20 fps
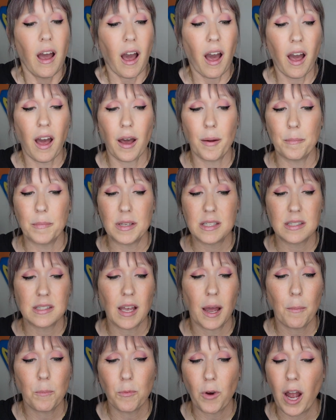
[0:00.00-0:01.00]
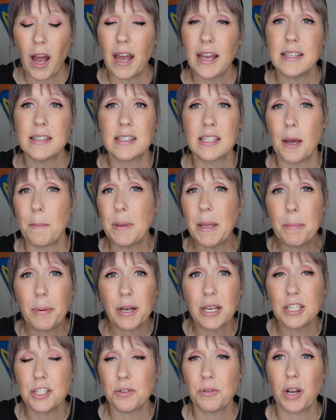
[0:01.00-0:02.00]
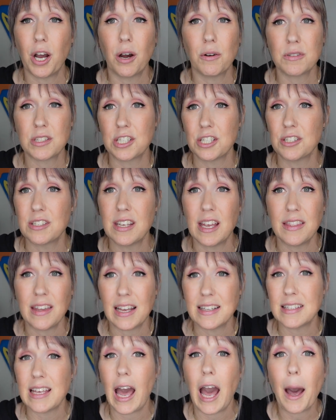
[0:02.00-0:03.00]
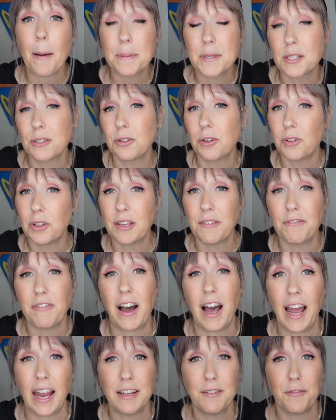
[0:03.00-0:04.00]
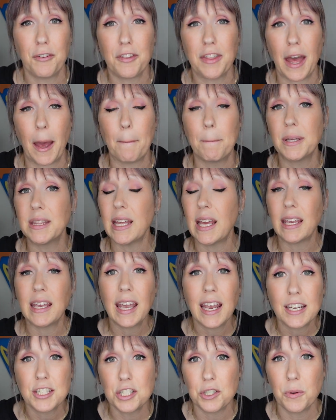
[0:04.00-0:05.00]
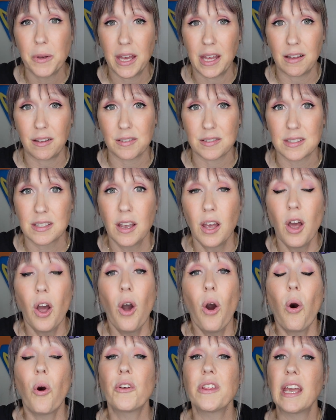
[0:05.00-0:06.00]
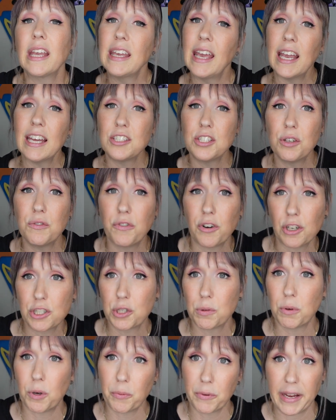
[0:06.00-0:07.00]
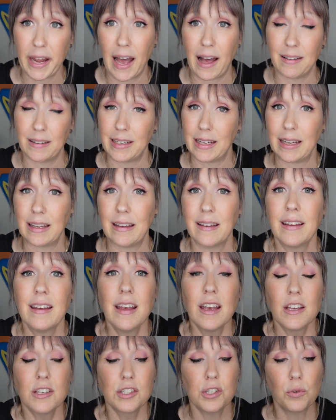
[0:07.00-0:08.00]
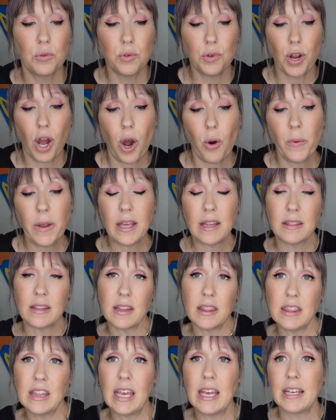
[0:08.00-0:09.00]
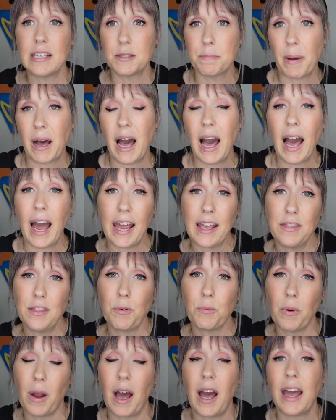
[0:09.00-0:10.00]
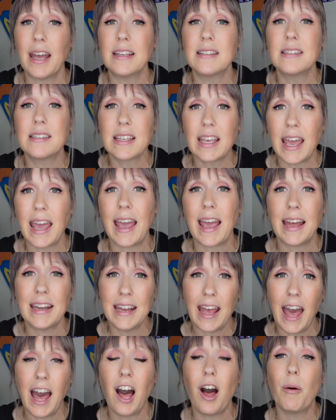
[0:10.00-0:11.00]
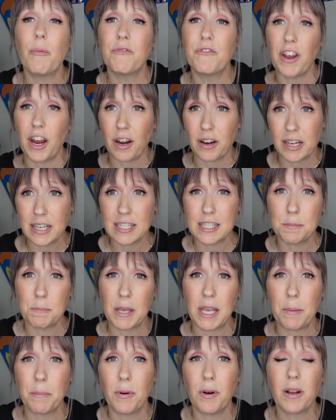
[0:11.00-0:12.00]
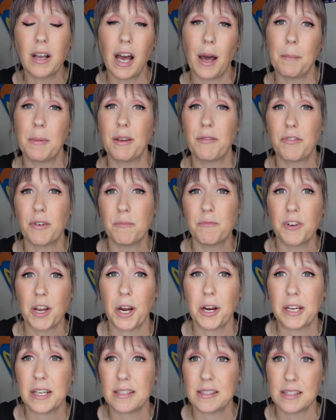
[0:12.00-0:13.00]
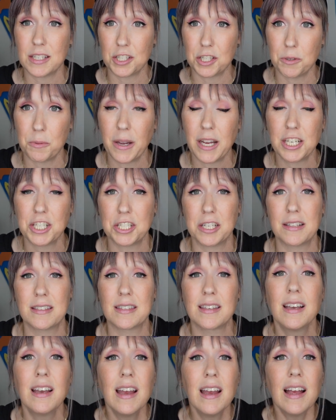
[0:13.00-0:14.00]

Um, some rides, some people can do coasters and that's absolutely fine for them, but they can't do hills or they can't do virtual reality. So knowing the things behind the rides can help various people coming from various situations.